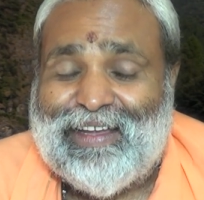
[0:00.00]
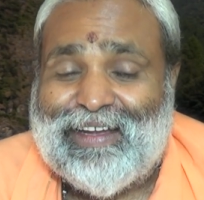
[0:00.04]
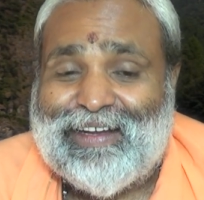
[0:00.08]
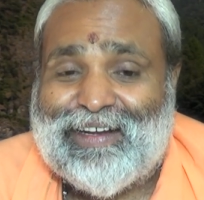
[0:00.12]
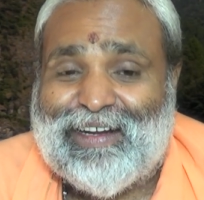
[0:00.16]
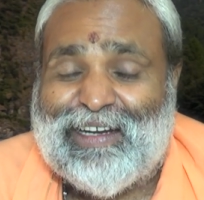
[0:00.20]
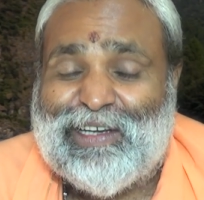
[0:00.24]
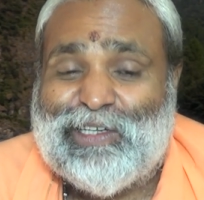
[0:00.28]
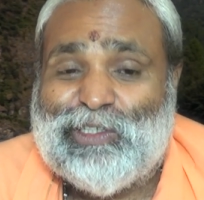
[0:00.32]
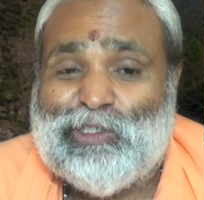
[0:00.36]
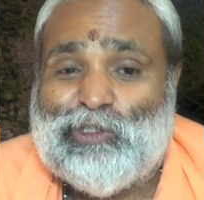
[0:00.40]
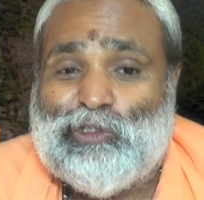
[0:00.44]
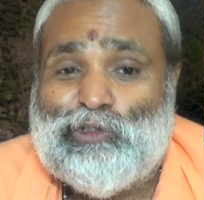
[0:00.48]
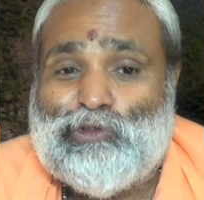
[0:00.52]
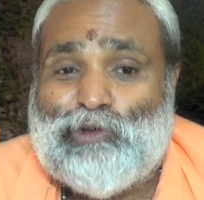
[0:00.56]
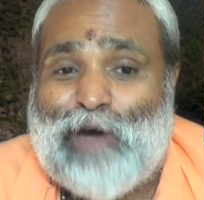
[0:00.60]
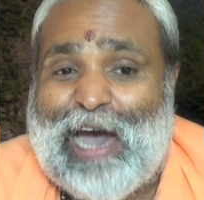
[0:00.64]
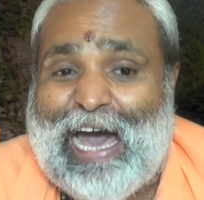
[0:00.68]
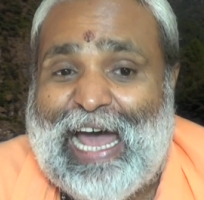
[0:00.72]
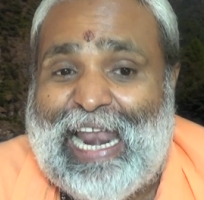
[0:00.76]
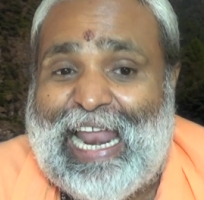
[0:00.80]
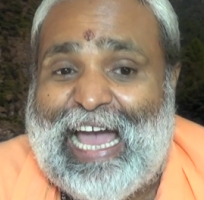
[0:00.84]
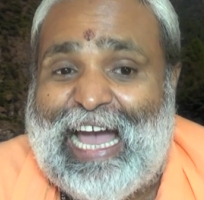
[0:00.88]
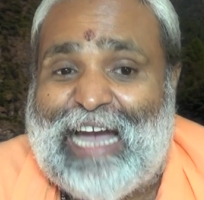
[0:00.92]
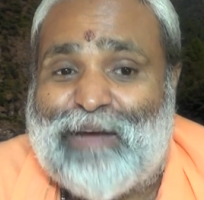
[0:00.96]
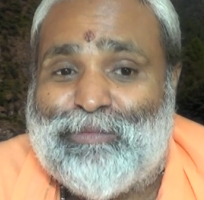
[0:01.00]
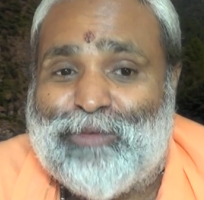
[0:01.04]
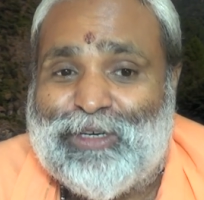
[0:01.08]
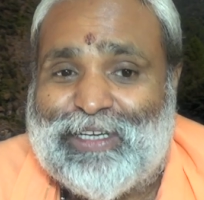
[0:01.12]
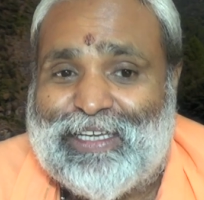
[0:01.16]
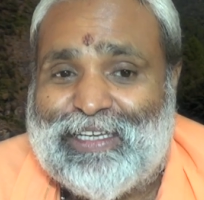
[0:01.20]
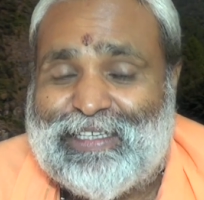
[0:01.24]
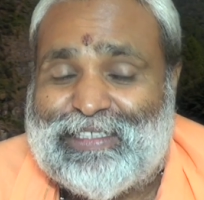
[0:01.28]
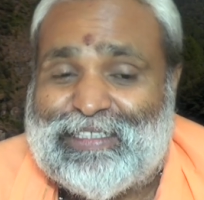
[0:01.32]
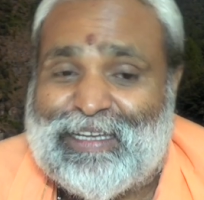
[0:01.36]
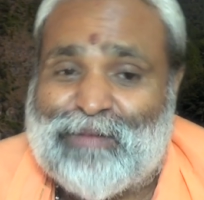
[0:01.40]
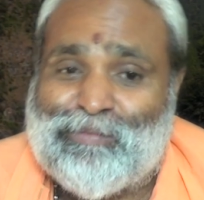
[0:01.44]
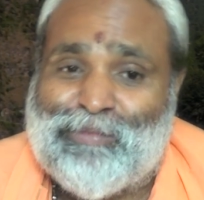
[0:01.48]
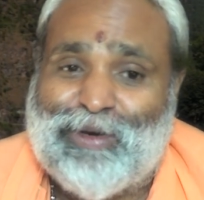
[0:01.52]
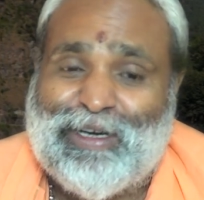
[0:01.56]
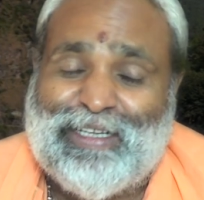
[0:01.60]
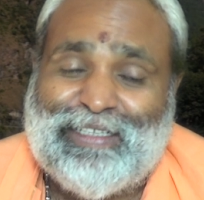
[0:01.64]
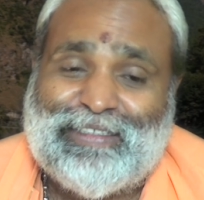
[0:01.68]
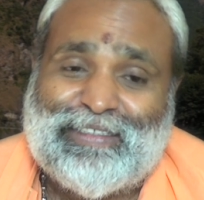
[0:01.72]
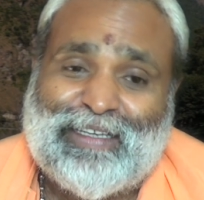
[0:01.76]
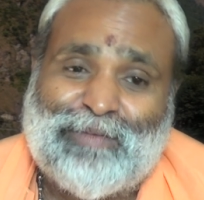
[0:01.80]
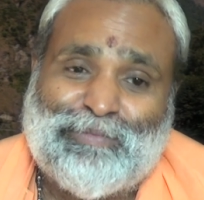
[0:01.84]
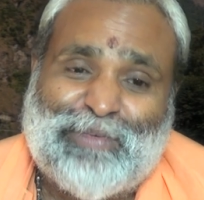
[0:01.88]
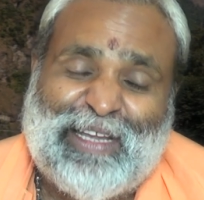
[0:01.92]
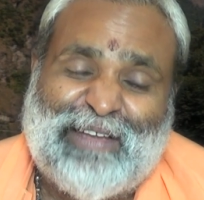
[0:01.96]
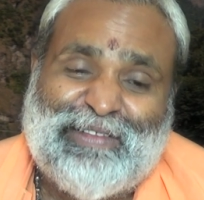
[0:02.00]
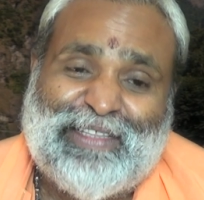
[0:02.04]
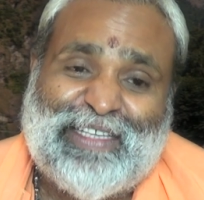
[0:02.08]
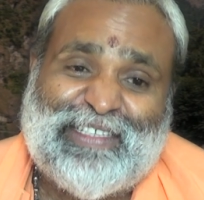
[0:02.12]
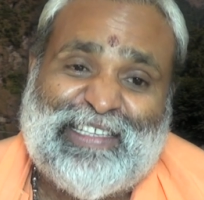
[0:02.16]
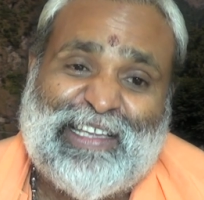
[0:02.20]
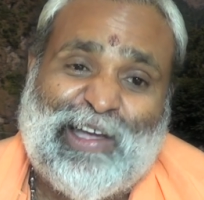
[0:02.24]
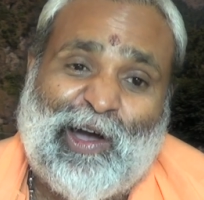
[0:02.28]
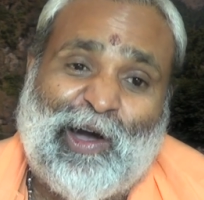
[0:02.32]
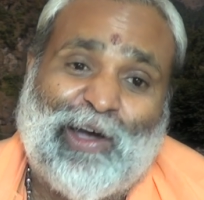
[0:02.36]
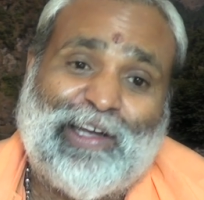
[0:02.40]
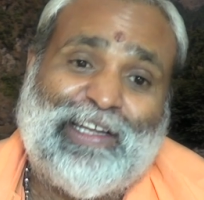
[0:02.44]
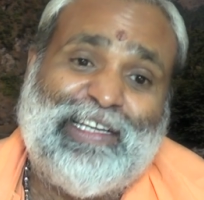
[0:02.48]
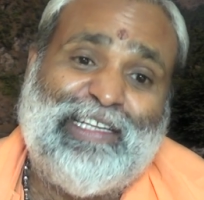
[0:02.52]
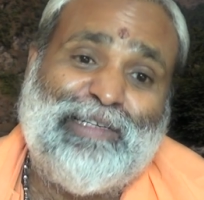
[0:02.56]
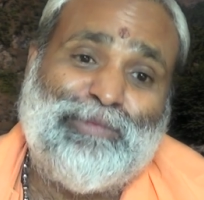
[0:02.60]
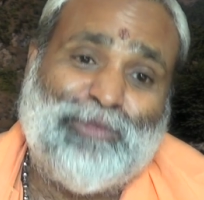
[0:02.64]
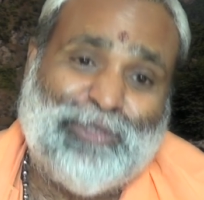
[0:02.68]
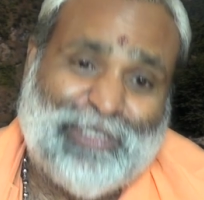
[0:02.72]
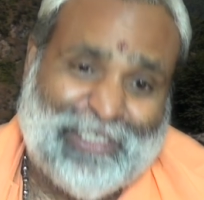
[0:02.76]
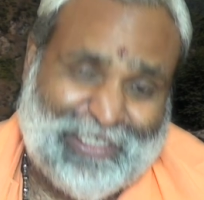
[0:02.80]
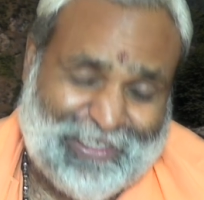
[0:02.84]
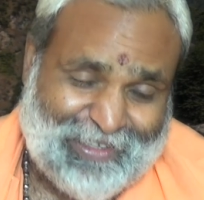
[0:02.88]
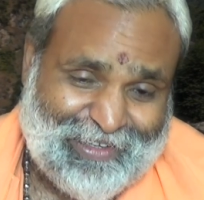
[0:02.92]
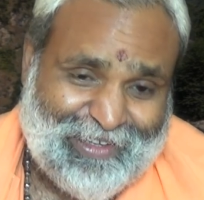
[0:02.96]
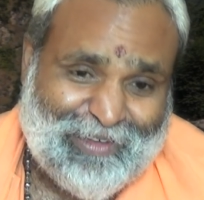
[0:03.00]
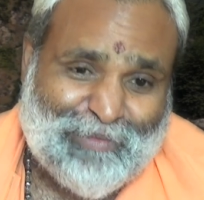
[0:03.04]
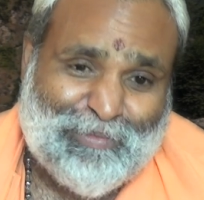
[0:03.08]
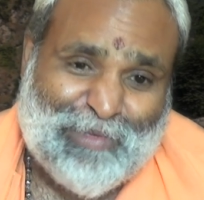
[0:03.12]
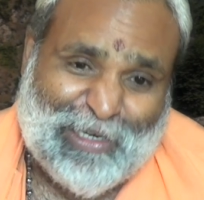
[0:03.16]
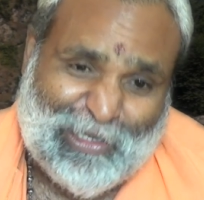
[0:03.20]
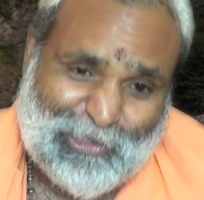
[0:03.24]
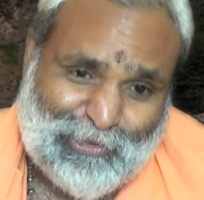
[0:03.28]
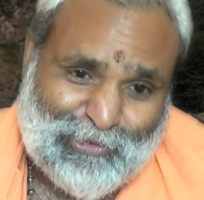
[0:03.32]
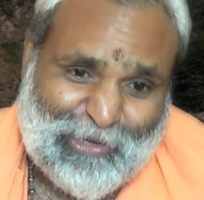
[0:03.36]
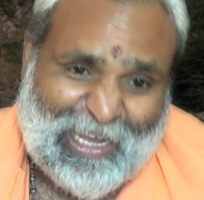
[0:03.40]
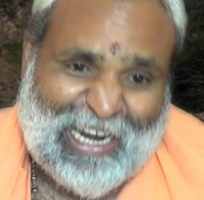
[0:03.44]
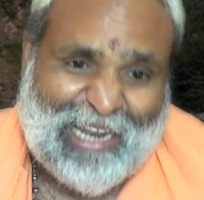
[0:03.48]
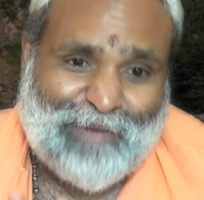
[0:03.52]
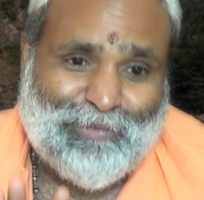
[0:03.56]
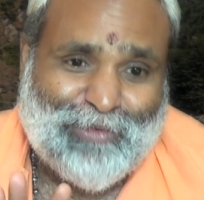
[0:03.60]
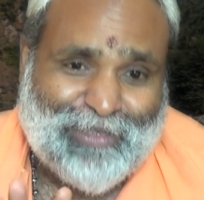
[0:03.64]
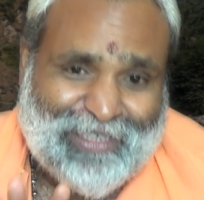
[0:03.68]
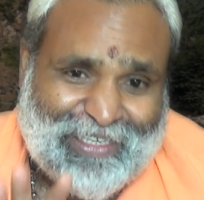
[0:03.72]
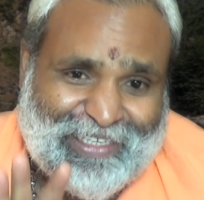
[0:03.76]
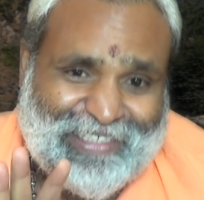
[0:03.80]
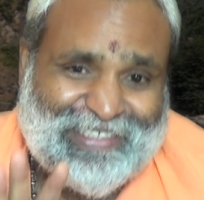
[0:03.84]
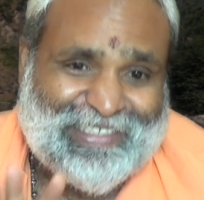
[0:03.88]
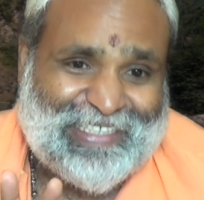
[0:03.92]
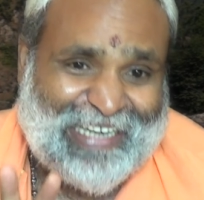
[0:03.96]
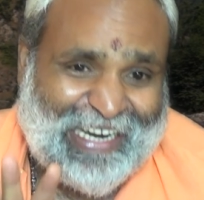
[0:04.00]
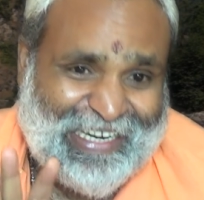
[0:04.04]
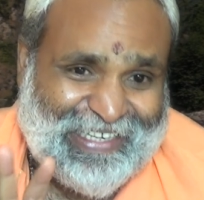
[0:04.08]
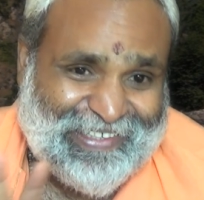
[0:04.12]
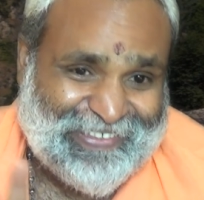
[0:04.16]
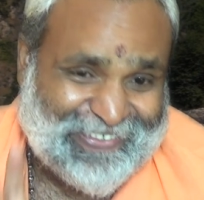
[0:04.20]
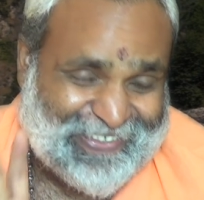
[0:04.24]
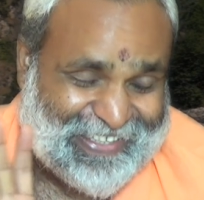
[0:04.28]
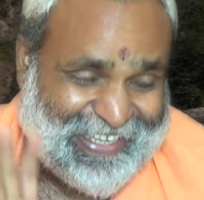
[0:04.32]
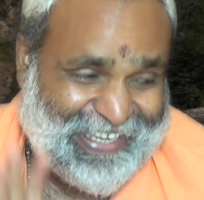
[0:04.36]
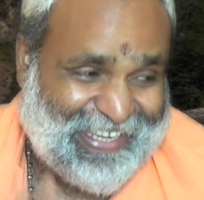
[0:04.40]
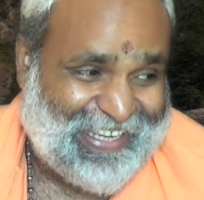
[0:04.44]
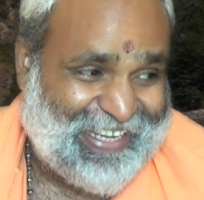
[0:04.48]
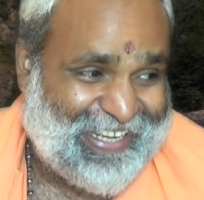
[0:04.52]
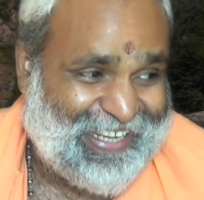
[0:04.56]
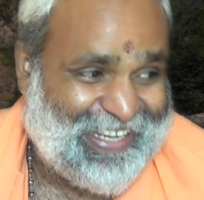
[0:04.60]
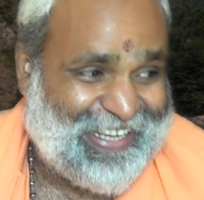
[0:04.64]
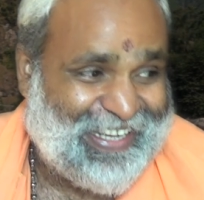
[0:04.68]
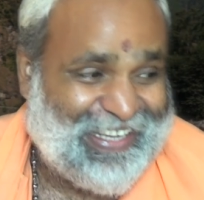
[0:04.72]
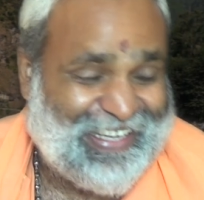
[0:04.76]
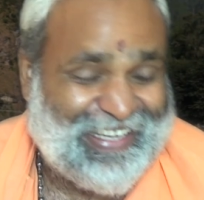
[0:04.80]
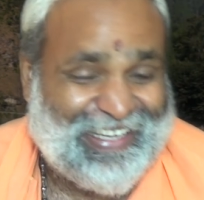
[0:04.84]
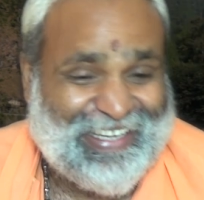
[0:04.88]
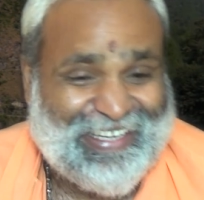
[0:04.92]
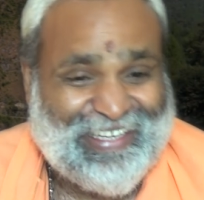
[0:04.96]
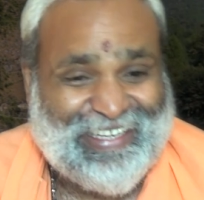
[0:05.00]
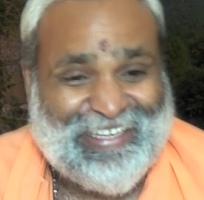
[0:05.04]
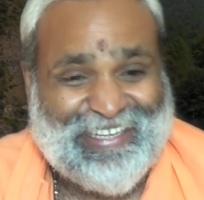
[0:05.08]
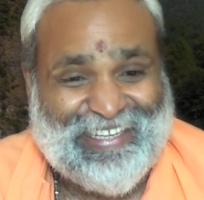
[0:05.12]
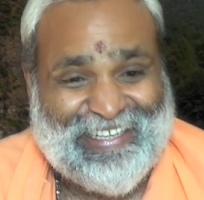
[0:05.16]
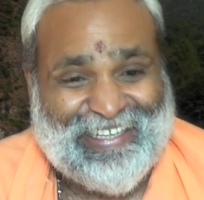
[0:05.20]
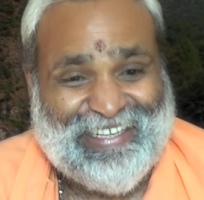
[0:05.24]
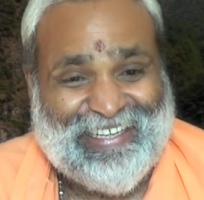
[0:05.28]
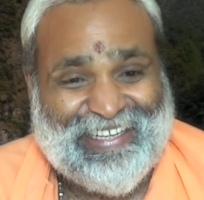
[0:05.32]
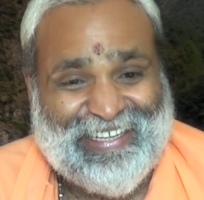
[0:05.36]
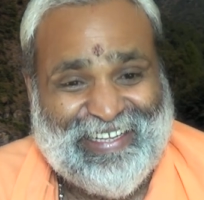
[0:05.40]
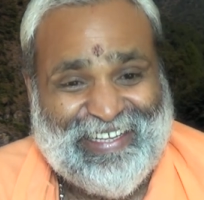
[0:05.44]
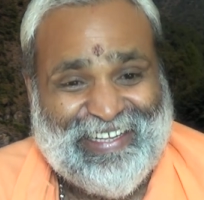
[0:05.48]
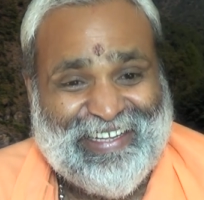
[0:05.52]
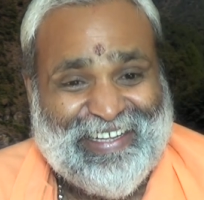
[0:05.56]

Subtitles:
Called Jwalamukhi. Somebody, sometimes they say Agnimukhi. But Jwalamukhi is right, okay?